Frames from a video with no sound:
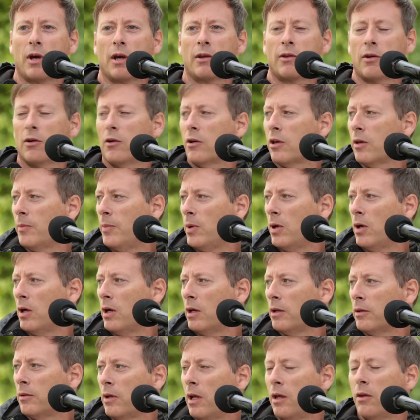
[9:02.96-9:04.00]
you had to
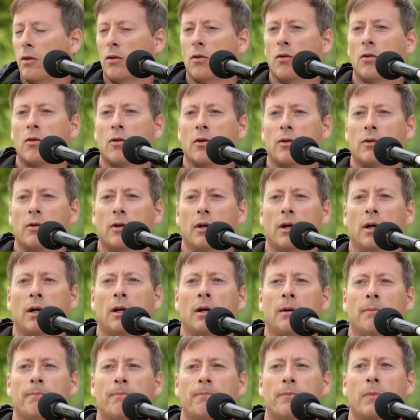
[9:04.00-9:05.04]
occupy it and use it,
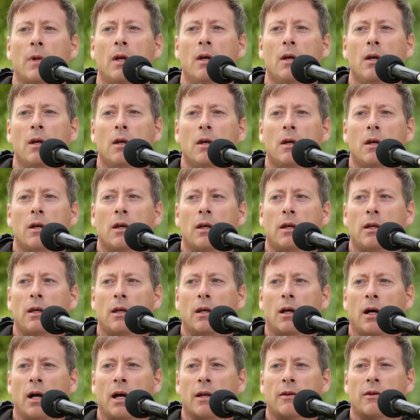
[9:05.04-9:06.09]

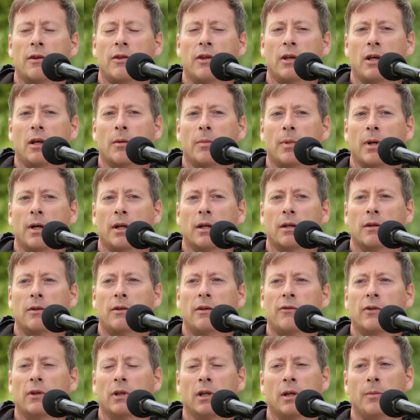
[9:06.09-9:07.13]
I had to think about it
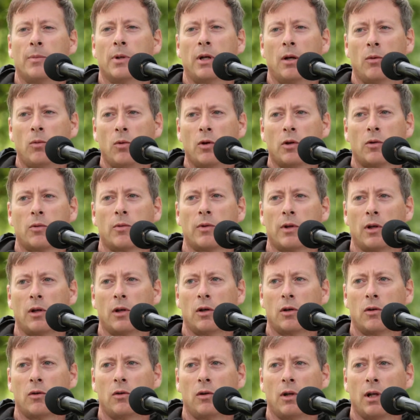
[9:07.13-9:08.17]
differently. But I worked with a
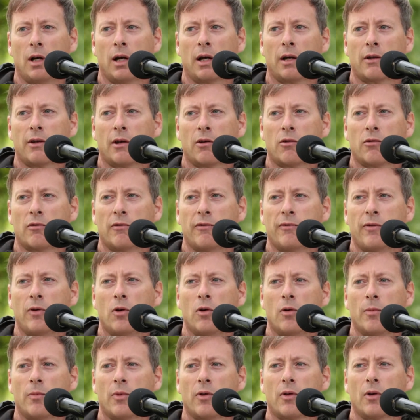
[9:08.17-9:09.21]
local architectural
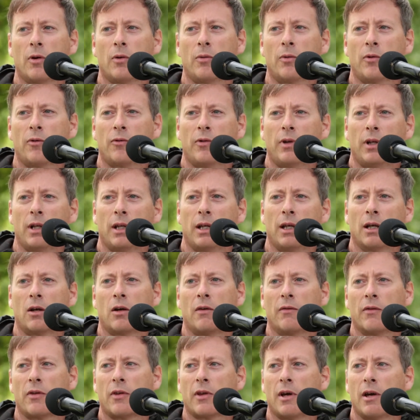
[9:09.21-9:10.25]
firm, so it was really a
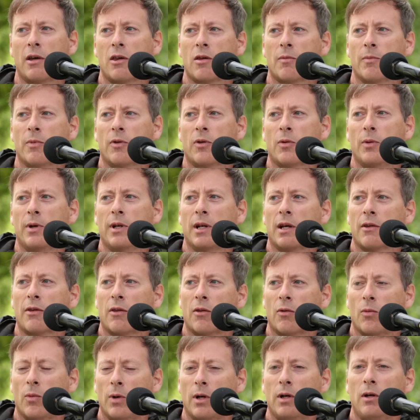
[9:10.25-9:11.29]
conversation between us
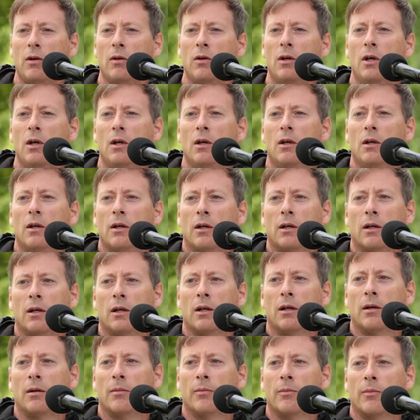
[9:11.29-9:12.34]
as well.
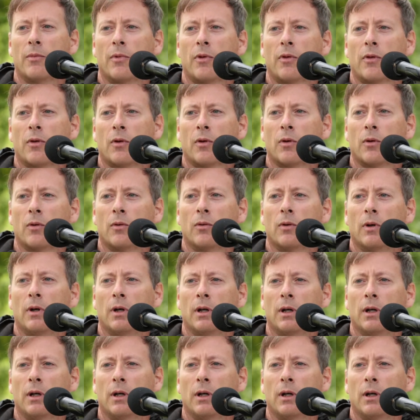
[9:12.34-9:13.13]
So